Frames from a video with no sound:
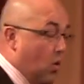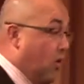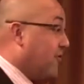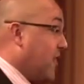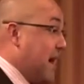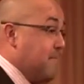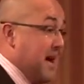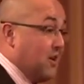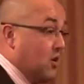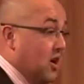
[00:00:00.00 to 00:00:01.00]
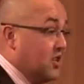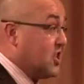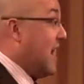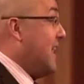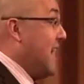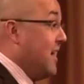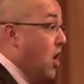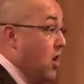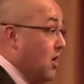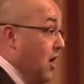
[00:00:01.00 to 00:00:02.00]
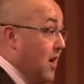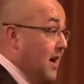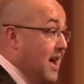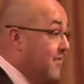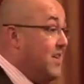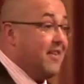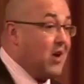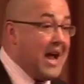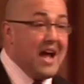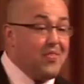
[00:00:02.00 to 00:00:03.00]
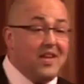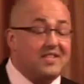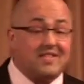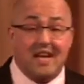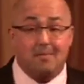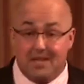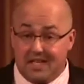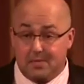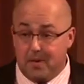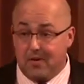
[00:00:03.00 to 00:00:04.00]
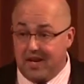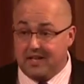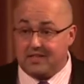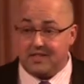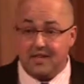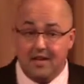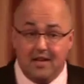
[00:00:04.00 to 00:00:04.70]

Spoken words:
Or for that matter, China and Hong Kong have never had the same experience.